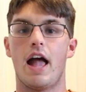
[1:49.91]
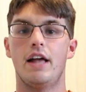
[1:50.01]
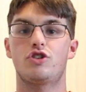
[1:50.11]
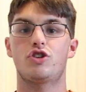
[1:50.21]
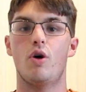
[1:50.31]

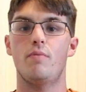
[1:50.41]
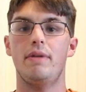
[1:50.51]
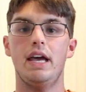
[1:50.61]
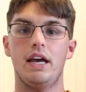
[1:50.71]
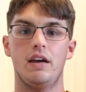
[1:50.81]
And so
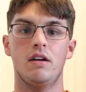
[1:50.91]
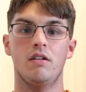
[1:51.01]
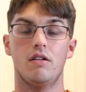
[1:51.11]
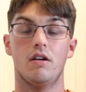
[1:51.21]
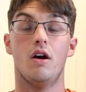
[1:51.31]

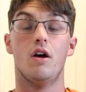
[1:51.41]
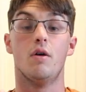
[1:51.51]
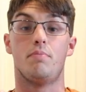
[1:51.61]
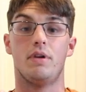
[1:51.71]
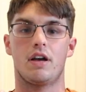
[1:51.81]
me,
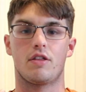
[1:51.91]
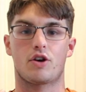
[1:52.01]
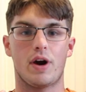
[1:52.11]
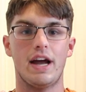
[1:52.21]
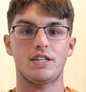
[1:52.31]
being the
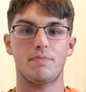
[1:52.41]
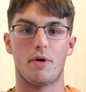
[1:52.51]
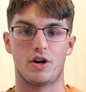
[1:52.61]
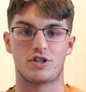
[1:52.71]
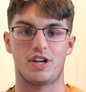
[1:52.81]
crazy
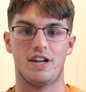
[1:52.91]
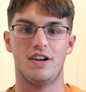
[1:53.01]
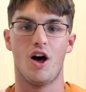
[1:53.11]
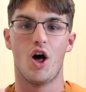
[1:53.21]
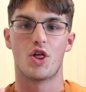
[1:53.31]

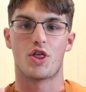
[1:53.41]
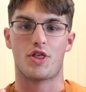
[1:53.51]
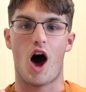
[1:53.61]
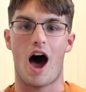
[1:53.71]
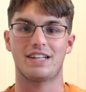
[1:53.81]
person,
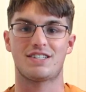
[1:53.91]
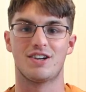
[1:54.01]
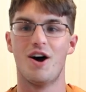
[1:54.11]
thought,